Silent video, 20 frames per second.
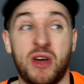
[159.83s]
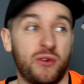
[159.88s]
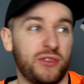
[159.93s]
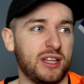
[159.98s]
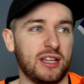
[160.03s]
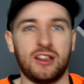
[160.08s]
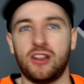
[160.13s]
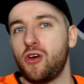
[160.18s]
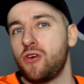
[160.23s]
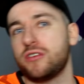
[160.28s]
They
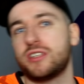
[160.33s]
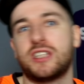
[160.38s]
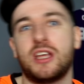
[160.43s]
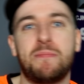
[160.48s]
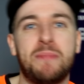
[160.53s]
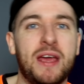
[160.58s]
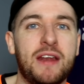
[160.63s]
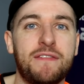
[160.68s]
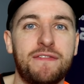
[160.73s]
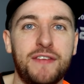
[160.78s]
lost to
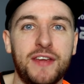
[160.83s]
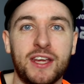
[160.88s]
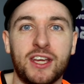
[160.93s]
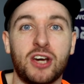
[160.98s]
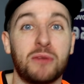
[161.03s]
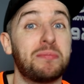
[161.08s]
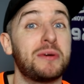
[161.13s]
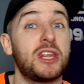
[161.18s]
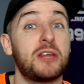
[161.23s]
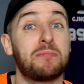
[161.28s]

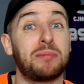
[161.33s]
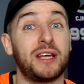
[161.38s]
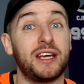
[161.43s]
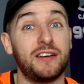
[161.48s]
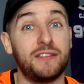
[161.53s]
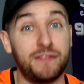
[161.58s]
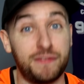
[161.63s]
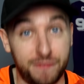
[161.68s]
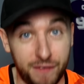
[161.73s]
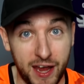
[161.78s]
Benfica, but they
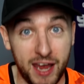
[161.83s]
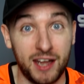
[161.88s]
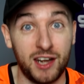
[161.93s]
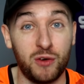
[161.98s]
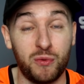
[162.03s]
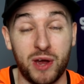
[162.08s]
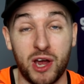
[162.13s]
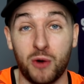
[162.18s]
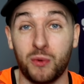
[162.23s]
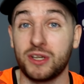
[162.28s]
played very
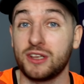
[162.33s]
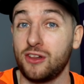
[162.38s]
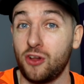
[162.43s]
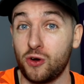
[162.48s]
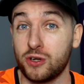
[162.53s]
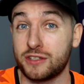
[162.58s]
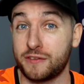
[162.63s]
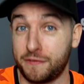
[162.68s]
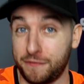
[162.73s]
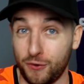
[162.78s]
well and
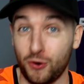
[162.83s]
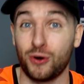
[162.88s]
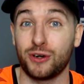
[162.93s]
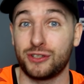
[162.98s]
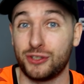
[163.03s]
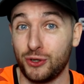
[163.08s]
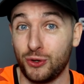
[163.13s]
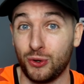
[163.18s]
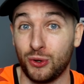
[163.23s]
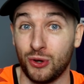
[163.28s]
lost
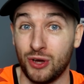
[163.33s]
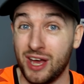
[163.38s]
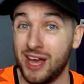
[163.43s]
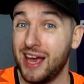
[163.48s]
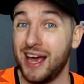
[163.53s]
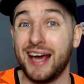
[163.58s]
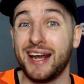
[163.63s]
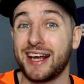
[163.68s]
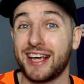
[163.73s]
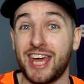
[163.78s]
4-2
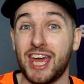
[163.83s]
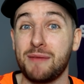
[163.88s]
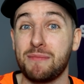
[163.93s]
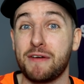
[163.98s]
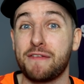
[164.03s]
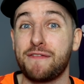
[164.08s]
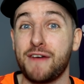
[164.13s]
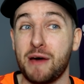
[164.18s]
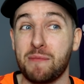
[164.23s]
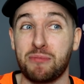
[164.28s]
in a game of
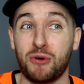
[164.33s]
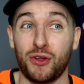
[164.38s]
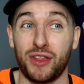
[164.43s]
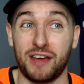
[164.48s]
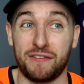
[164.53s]
football that,